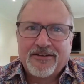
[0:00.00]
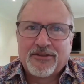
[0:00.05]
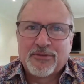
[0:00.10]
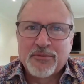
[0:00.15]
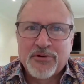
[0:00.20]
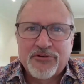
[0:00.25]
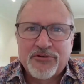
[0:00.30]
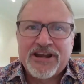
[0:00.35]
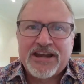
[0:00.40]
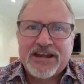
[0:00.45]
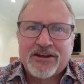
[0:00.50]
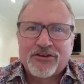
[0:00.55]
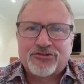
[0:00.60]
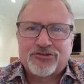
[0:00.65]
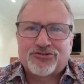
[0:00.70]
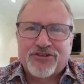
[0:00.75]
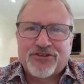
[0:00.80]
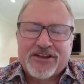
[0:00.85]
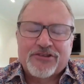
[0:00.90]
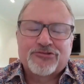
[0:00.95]
The marine
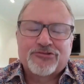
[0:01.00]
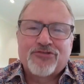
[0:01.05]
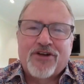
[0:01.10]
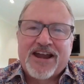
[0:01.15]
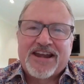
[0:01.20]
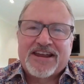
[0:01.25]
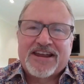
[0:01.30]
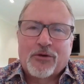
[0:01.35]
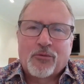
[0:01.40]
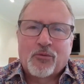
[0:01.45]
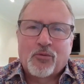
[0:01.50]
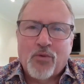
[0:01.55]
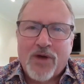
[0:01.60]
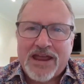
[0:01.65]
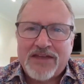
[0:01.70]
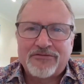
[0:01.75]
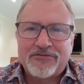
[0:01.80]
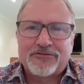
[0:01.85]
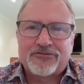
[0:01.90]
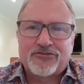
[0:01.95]
industry is riding a
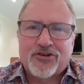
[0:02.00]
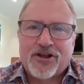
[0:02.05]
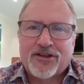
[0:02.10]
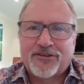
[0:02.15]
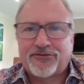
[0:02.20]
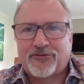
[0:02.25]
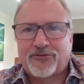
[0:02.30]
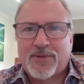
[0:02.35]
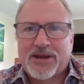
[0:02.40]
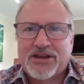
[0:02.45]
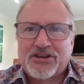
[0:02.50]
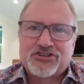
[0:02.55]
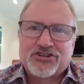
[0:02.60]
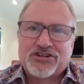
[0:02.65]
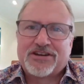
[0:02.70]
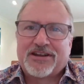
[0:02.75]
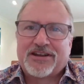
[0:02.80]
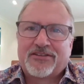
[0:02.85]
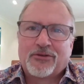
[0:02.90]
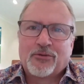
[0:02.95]
wave of
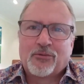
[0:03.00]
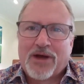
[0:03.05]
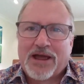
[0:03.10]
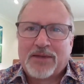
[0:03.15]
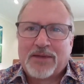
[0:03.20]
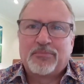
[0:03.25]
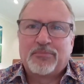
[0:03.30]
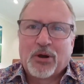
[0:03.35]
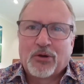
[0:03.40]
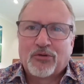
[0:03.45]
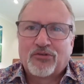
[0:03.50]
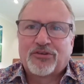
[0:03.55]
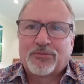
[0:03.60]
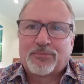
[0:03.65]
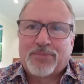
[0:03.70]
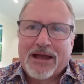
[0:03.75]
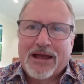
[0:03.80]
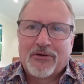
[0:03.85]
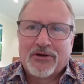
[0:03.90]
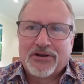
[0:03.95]
transformation in the way boats are
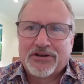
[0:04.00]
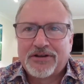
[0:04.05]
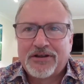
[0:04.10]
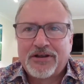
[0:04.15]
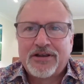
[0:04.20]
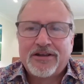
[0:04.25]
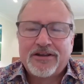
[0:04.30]
powered,